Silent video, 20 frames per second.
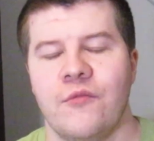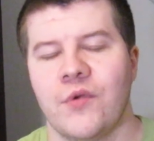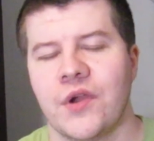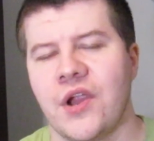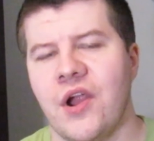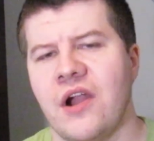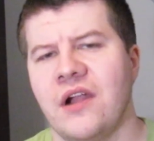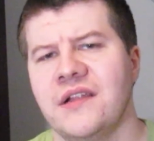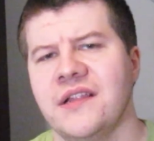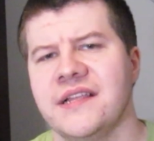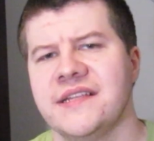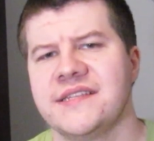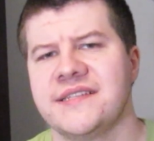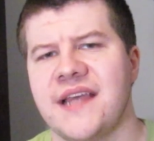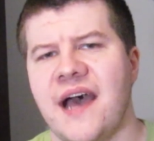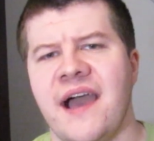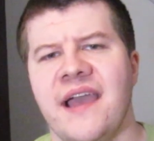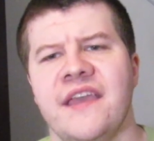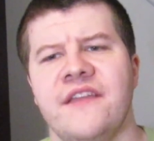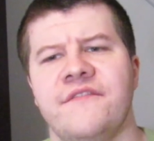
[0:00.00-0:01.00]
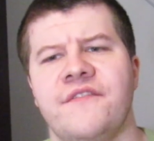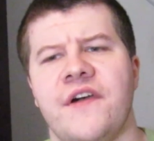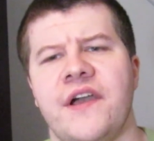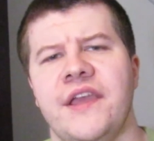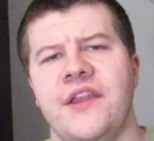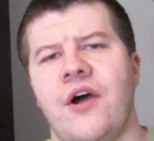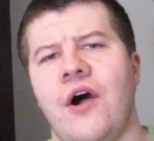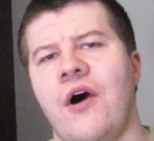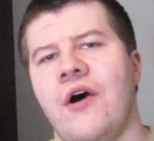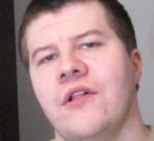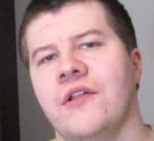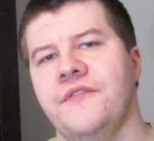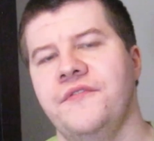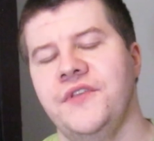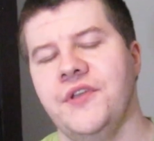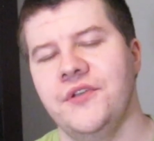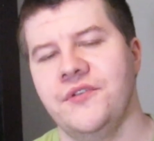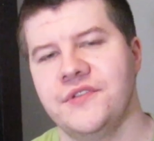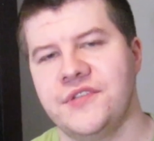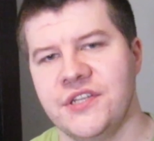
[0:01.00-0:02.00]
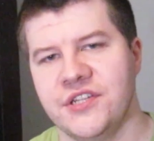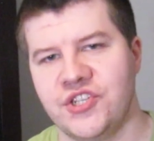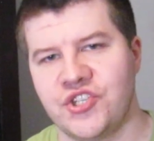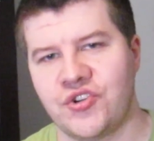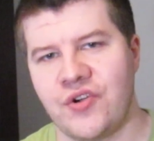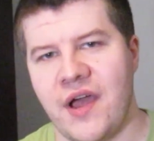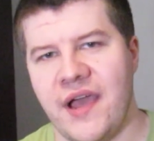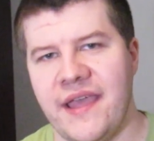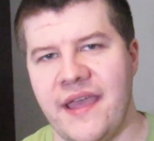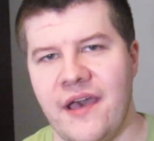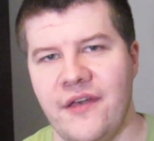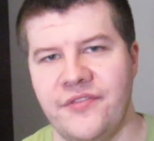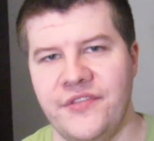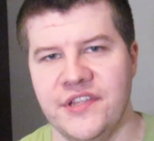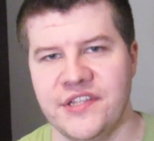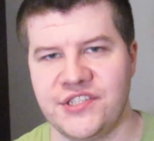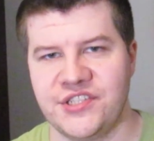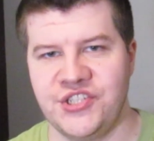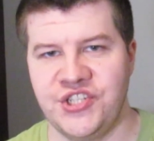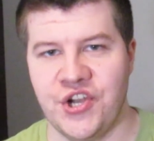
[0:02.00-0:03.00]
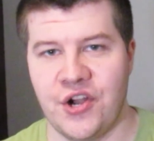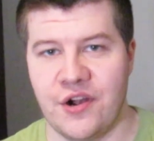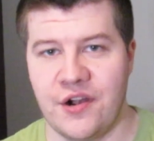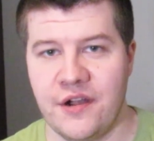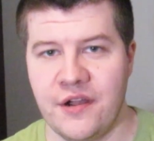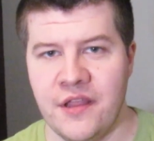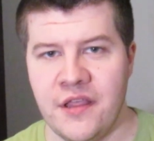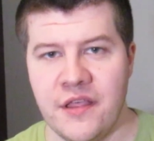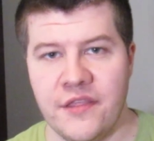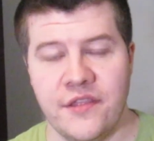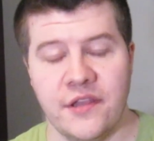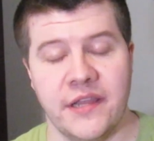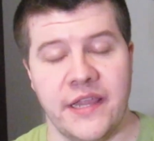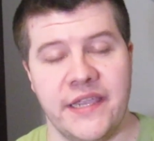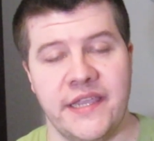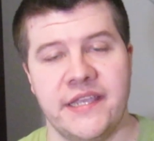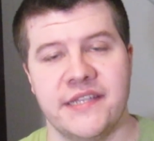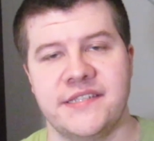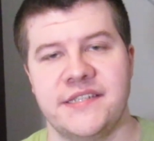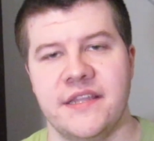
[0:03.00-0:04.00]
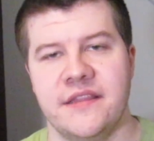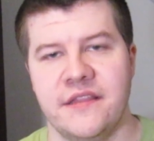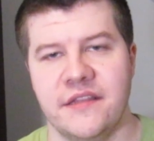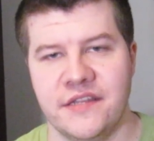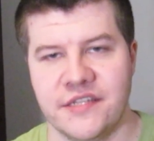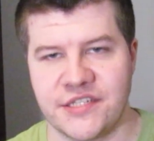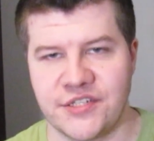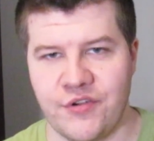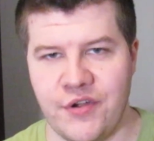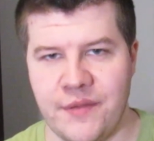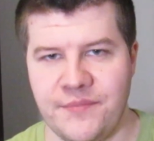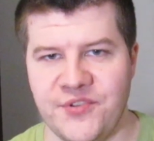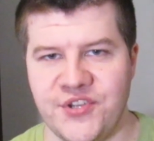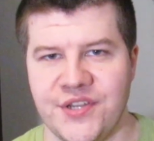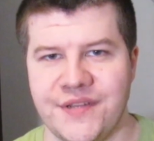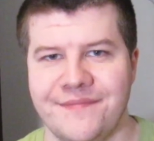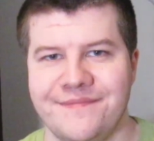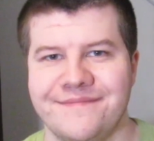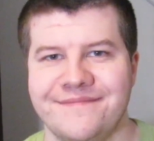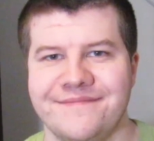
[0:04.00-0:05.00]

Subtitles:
Regardless, I invite all of you to try out this chart. The link is in the description.